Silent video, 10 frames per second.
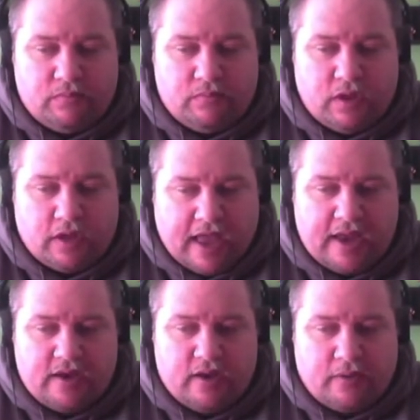
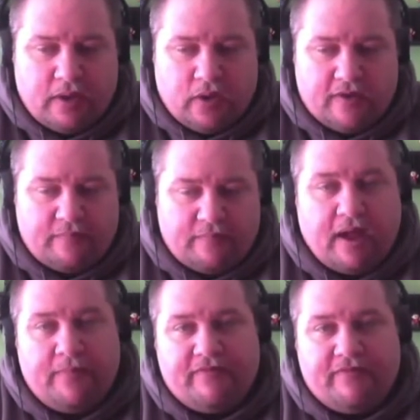Again, I don't have a
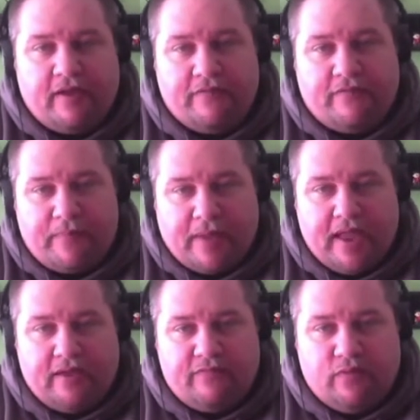problem if I'm
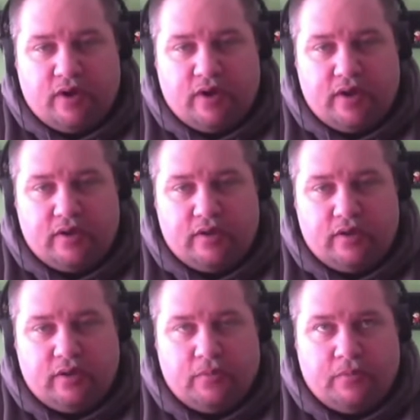paying for it.
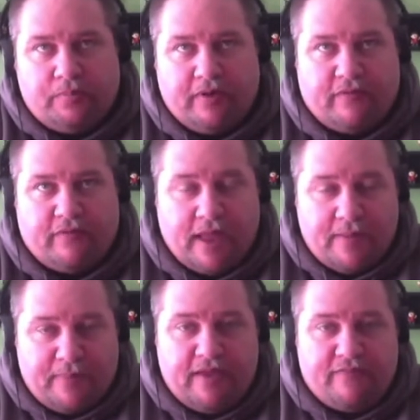But if I
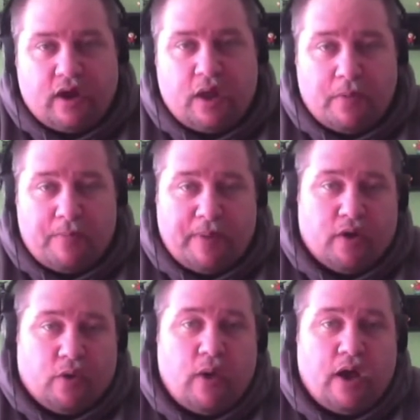am paying for it, I want
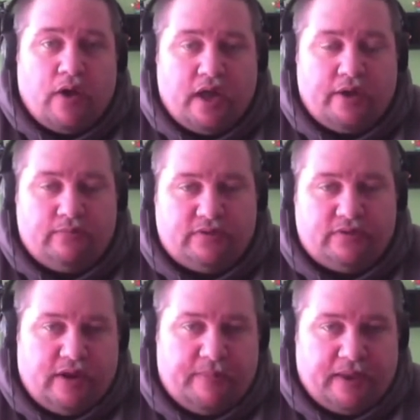better quality items
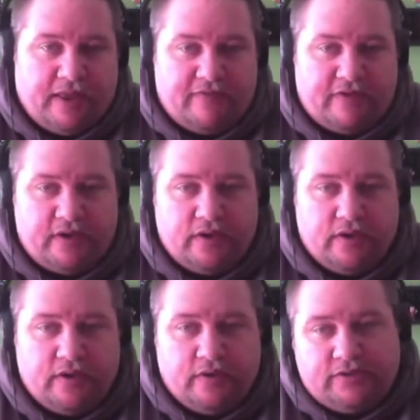than they've been given.
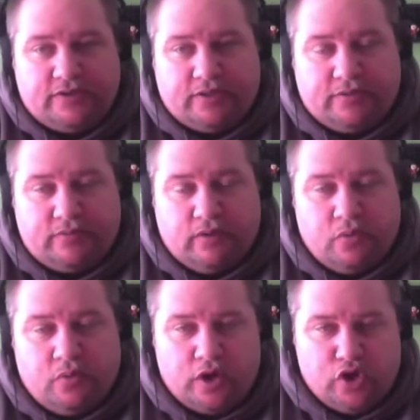So,
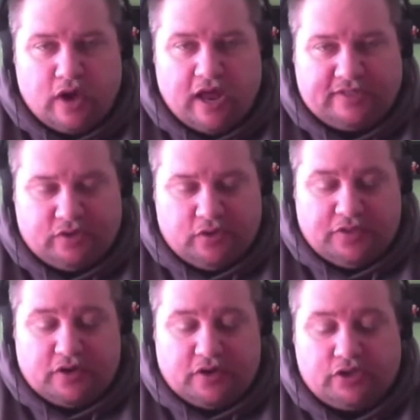what do you guys think? Do you
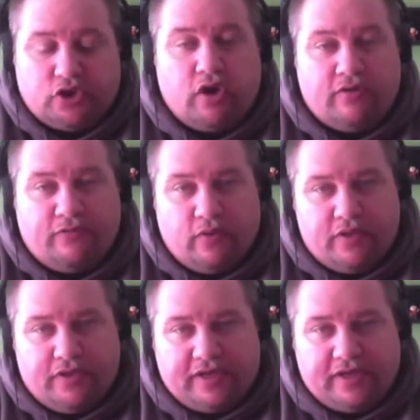think they're going to charge for it, or do
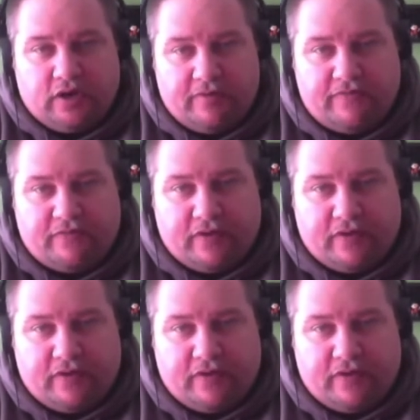you think it's going to be free?